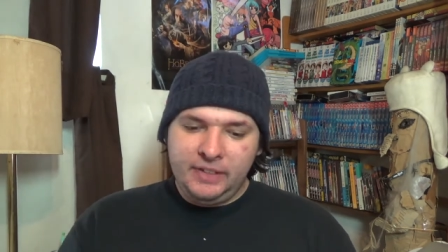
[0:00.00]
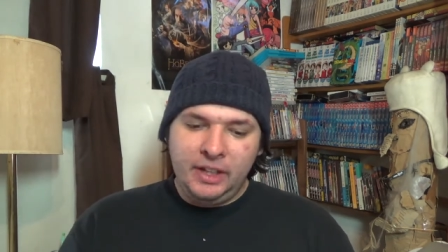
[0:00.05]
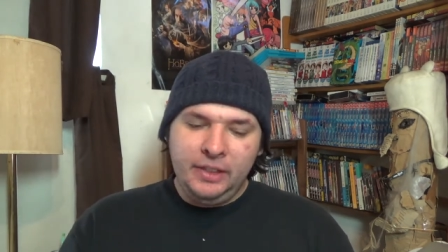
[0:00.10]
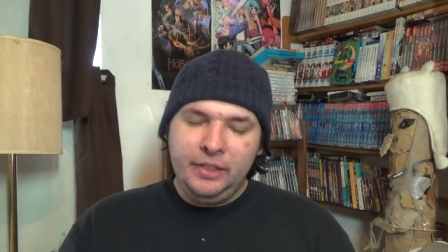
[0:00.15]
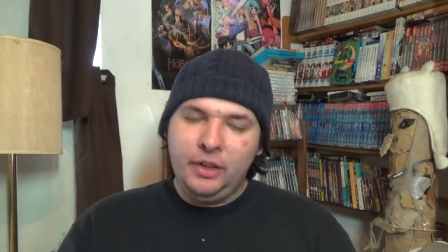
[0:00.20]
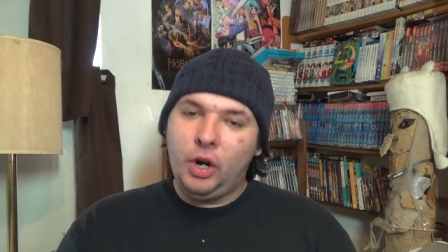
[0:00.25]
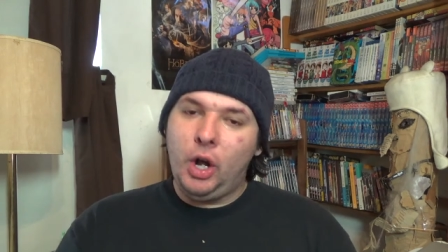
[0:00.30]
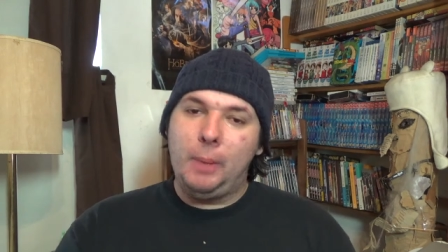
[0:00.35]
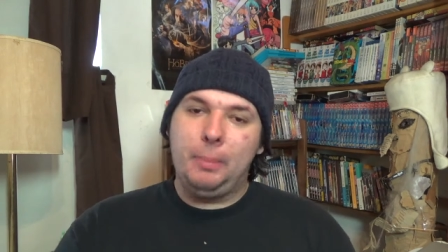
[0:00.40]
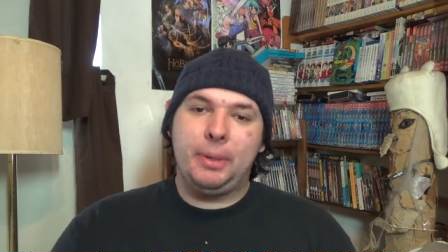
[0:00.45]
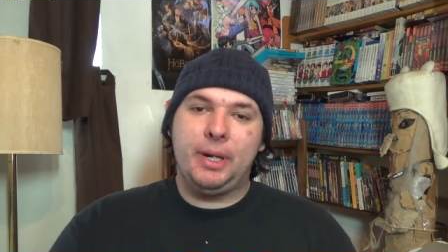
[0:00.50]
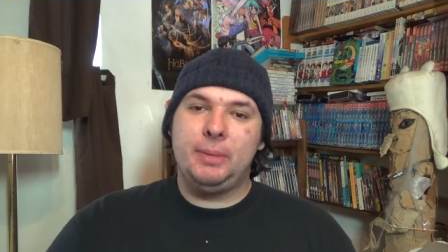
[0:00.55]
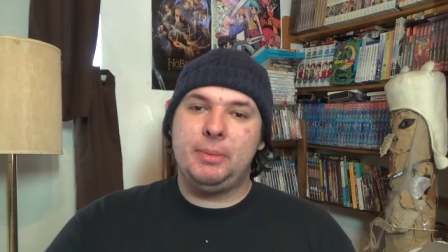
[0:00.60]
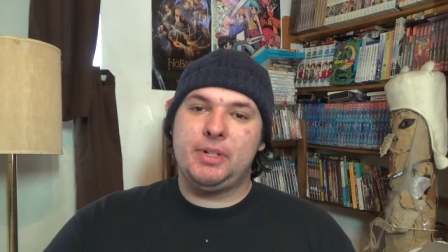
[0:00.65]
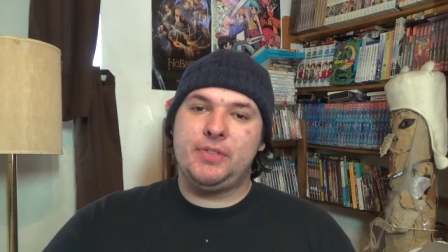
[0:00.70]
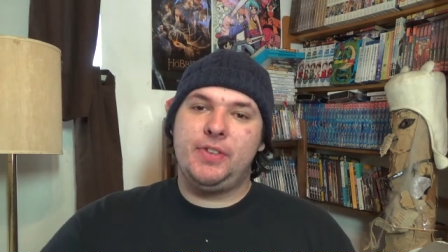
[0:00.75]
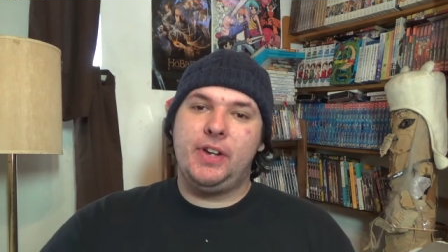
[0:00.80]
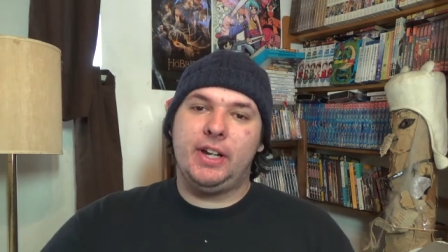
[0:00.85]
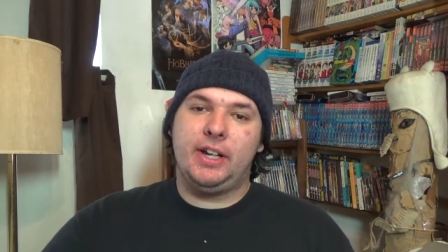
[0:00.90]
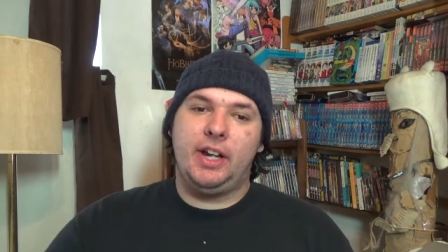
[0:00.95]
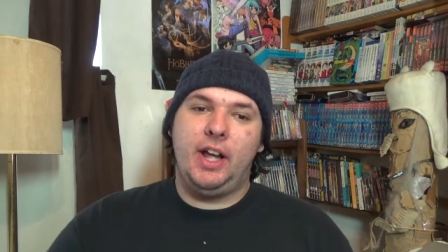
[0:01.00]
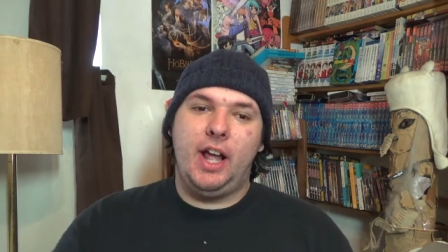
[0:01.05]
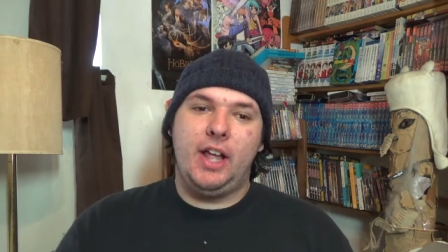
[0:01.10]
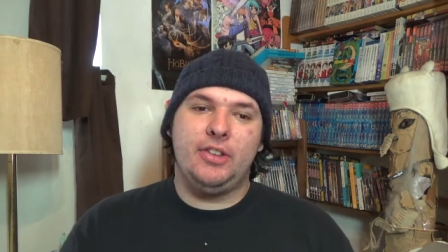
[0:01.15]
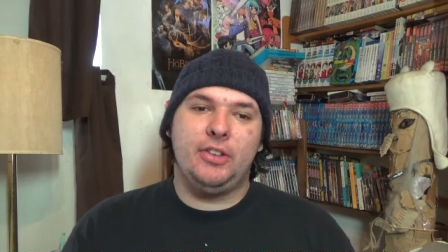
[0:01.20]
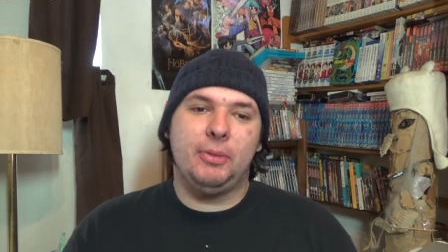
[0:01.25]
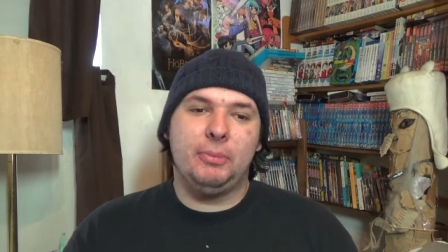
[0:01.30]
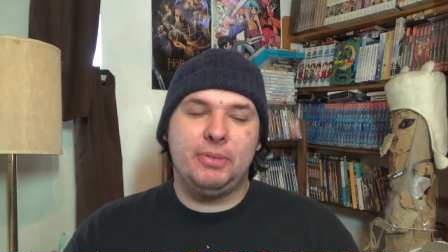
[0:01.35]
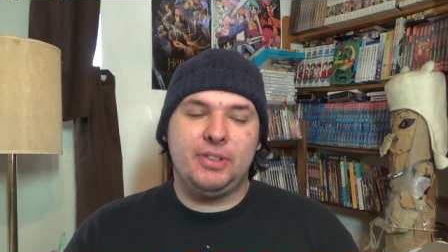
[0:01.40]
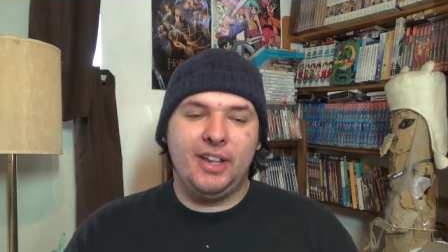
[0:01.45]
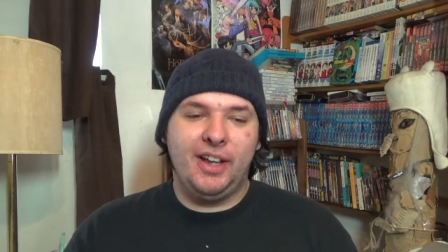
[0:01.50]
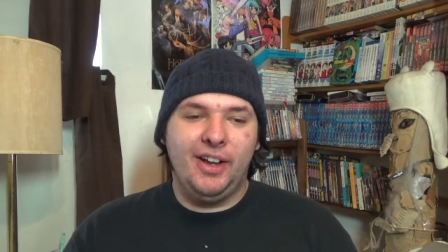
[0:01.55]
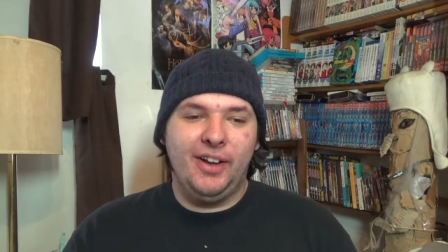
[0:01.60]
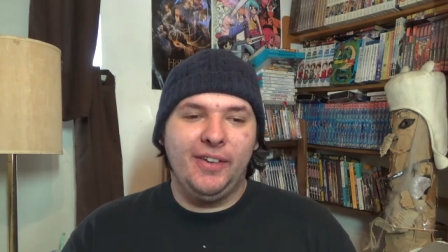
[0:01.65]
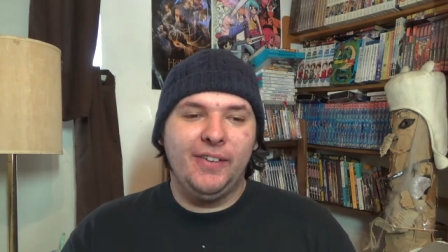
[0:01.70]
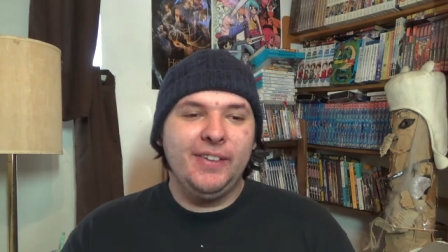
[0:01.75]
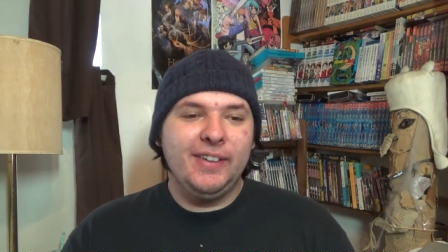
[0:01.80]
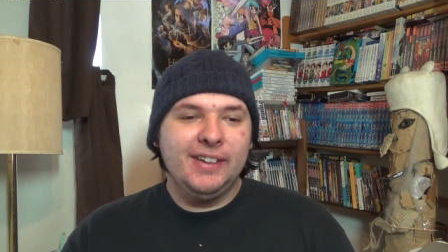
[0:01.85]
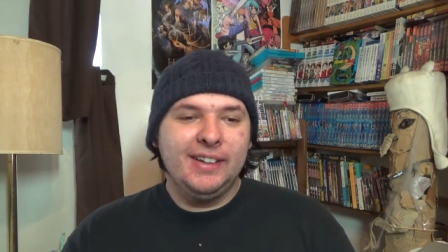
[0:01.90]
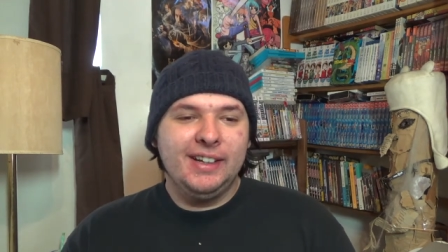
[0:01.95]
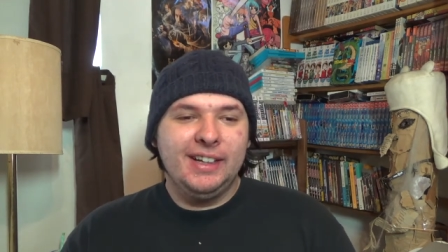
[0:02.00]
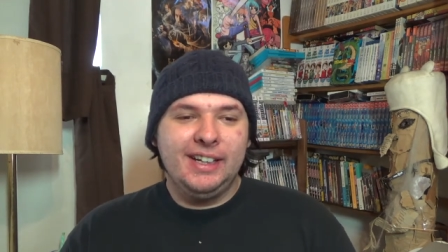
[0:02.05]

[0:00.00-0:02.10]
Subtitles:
they're all pretty much fucking awesome. So